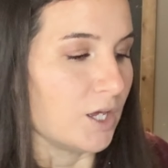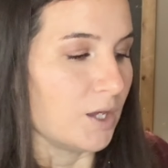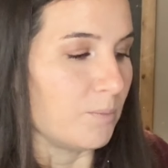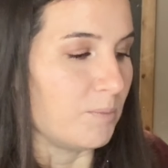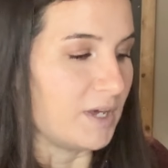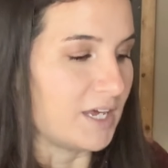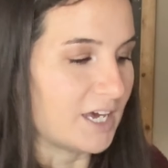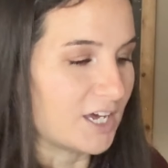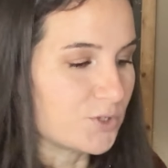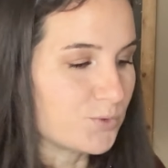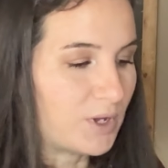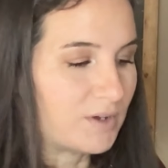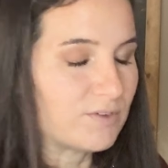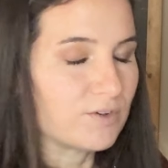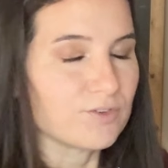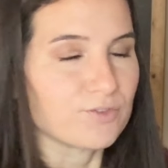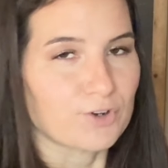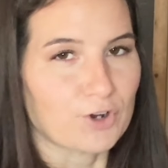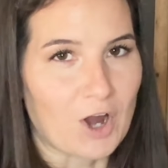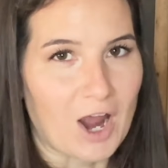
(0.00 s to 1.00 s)
because we have
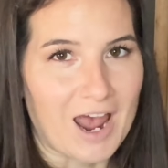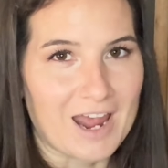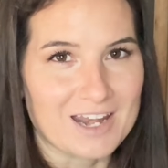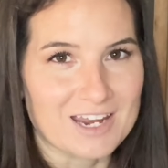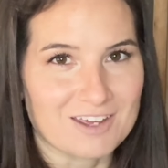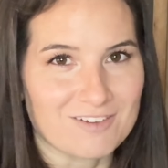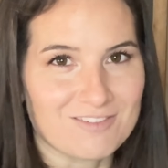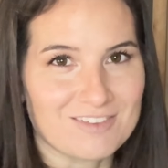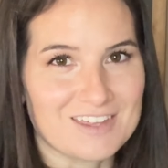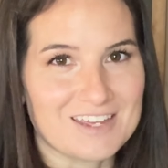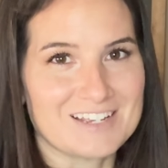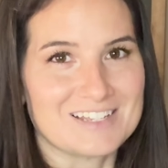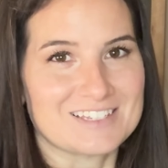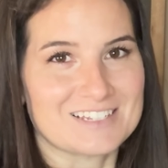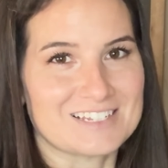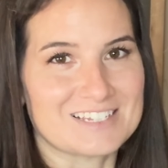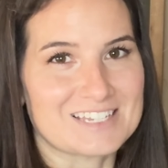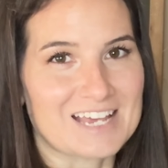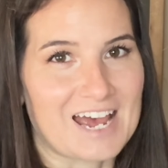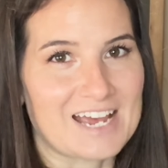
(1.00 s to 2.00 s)
a variety of things
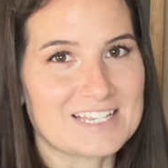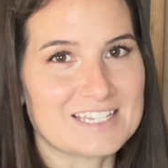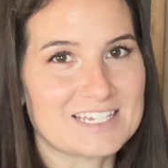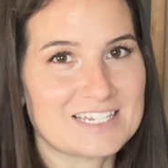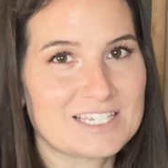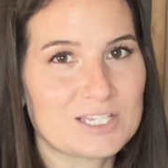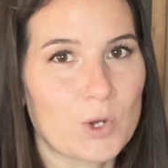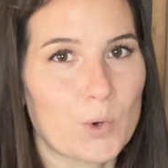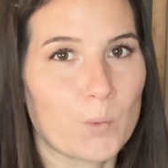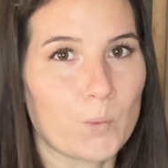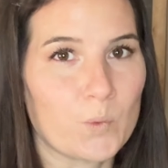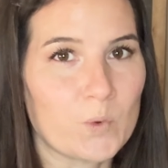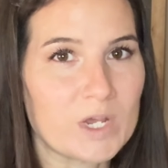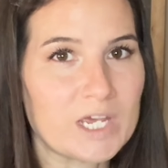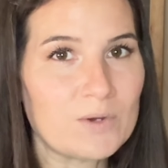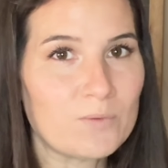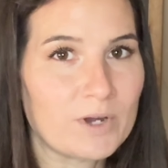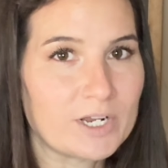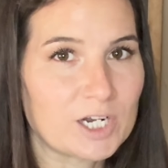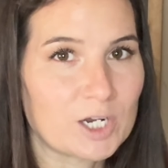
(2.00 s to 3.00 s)
and sizes,
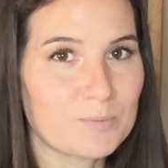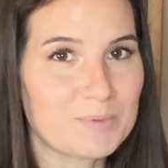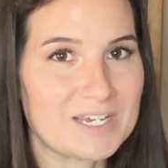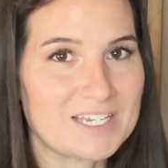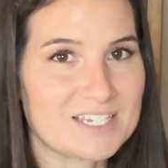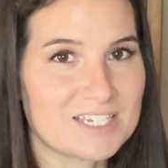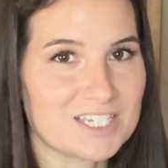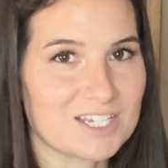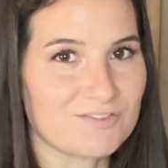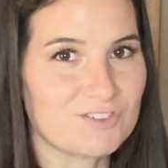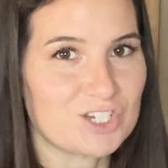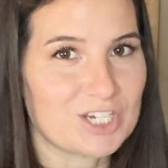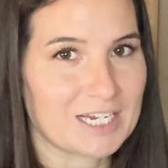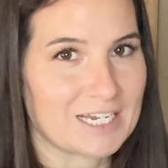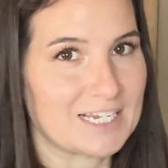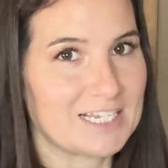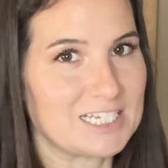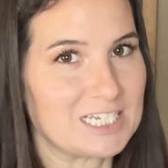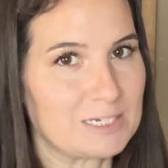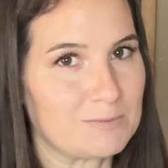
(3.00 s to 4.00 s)
we want our pieces of
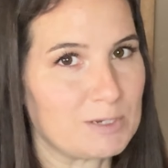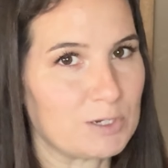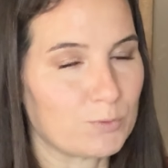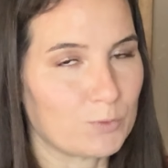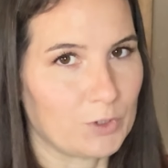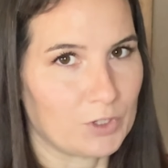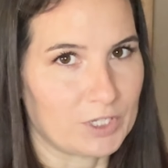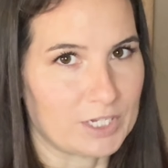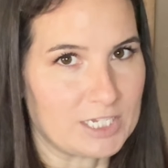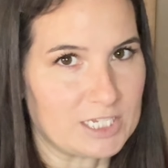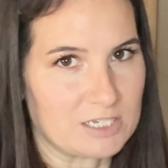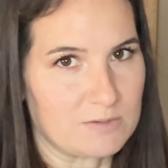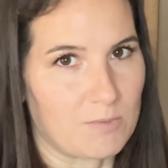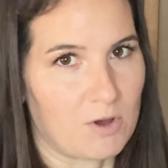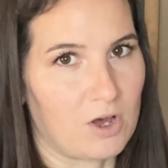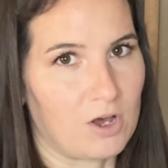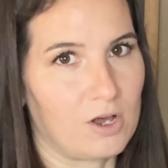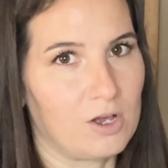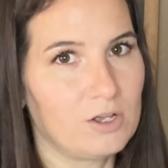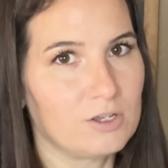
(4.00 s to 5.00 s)
chicken to be really
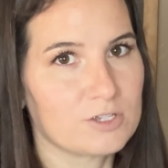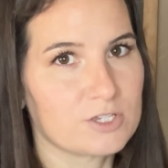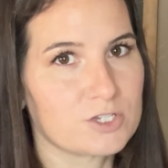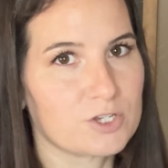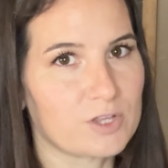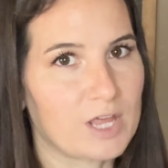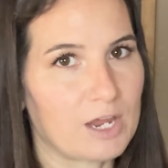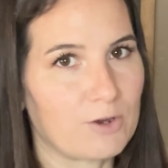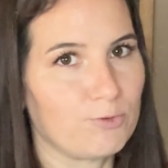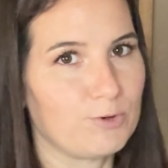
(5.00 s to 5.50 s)
small so they